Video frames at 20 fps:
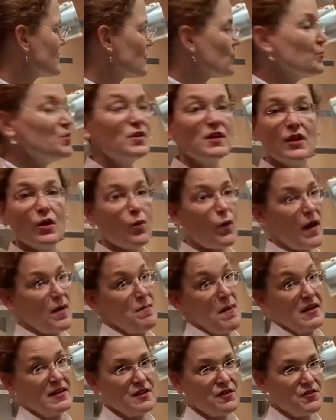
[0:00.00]
really quite
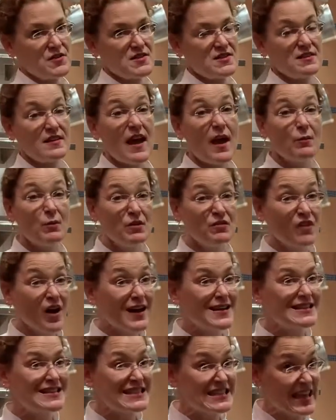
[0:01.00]
magnificent, and we've
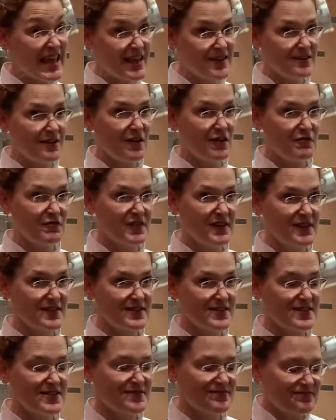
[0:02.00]
got 10 of
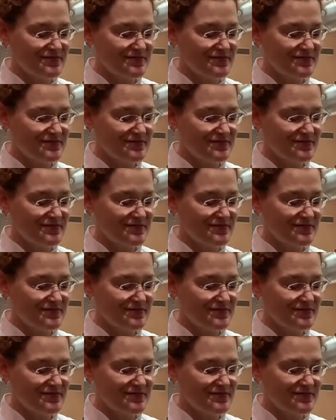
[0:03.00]
these.